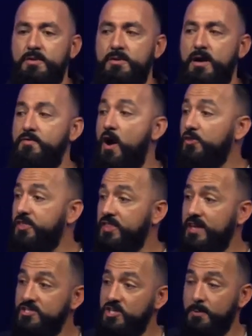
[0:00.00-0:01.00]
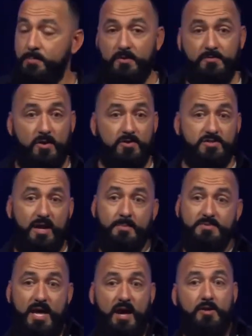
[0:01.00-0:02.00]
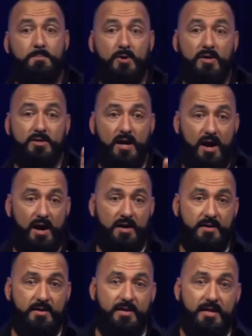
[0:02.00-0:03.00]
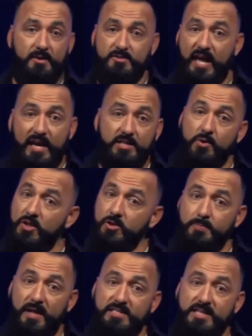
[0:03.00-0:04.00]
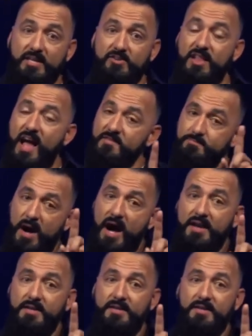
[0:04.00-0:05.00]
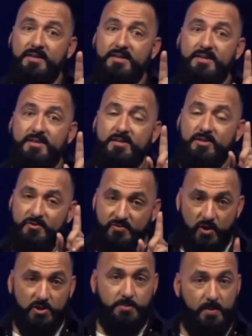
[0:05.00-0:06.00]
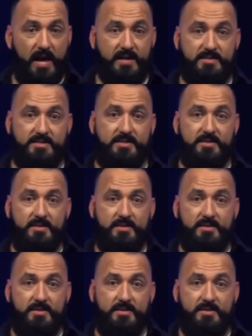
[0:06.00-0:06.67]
Of all the things you could put first, I'm telling you, put God He'll take no other place in your life but first place.